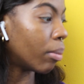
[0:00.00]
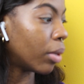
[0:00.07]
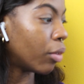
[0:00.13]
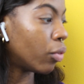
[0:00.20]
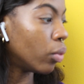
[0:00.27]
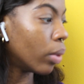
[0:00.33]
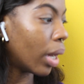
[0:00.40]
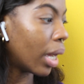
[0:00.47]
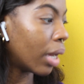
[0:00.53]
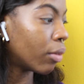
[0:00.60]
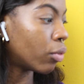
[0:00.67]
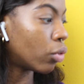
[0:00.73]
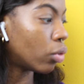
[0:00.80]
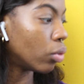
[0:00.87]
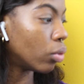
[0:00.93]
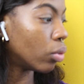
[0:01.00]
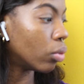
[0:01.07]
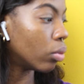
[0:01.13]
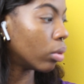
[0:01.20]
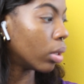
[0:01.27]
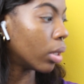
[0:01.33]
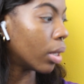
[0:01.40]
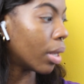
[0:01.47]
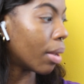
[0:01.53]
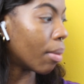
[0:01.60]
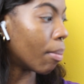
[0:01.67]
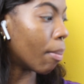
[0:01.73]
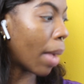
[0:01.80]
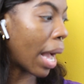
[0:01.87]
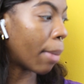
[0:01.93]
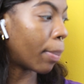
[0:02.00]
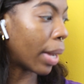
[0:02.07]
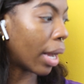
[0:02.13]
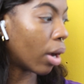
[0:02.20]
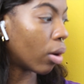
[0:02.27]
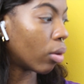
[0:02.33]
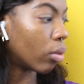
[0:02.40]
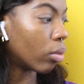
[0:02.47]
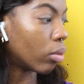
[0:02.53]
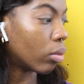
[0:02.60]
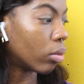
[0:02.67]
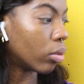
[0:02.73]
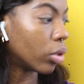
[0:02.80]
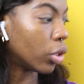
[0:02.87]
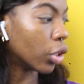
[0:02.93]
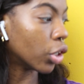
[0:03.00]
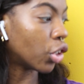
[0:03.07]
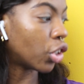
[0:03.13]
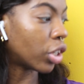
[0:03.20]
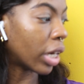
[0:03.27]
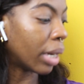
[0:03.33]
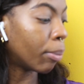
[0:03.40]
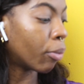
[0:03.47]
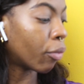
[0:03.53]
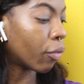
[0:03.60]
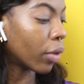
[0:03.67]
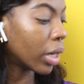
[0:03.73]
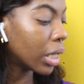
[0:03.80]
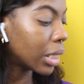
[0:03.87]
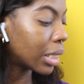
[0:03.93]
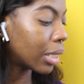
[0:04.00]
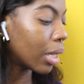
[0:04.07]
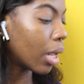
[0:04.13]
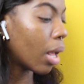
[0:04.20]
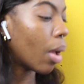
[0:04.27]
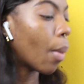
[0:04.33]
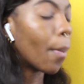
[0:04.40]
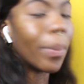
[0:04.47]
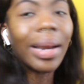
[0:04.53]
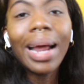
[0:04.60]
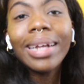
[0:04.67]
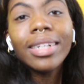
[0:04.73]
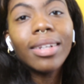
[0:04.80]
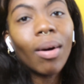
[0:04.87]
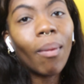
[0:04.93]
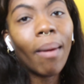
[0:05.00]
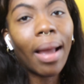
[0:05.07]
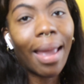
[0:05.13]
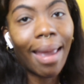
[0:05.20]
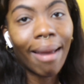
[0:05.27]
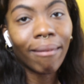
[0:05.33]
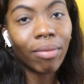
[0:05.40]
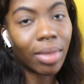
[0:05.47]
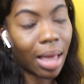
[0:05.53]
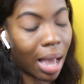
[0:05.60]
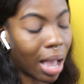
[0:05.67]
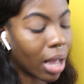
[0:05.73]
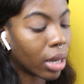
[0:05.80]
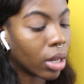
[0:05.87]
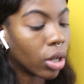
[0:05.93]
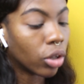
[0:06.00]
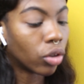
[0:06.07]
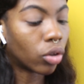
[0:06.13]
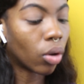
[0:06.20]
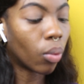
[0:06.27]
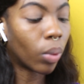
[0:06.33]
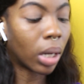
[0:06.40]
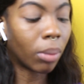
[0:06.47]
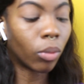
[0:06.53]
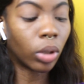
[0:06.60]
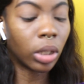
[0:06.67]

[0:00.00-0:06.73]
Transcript: If you have to map out your shape first, but I don't have that. So what I'm